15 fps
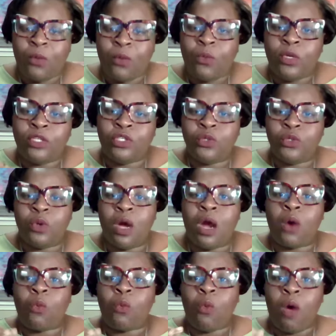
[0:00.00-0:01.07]
When you
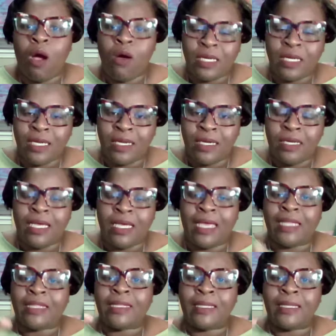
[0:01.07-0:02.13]
are walking
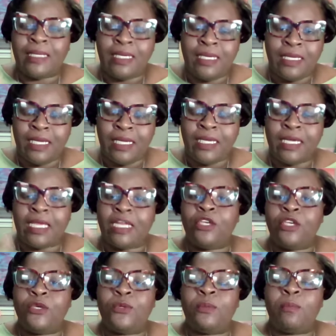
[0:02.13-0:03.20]
and leading in
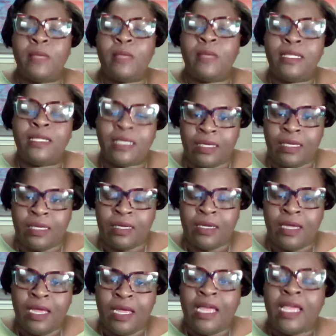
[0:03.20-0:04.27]

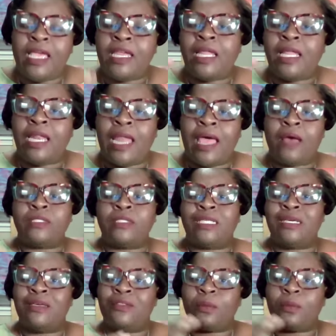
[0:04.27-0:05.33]
humility, it allows
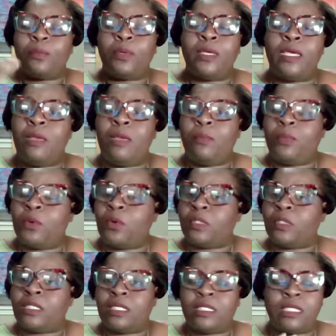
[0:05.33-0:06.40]
other
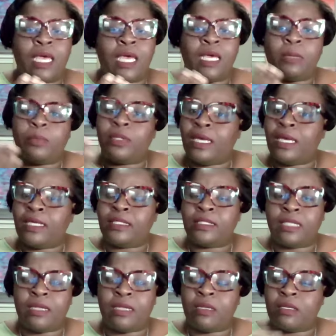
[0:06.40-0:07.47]
people to take
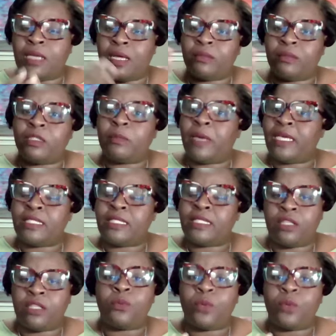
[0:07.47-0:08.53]
place and space
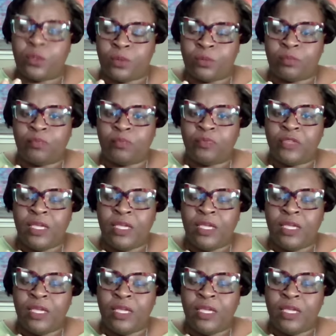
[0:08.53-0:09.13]
in the room.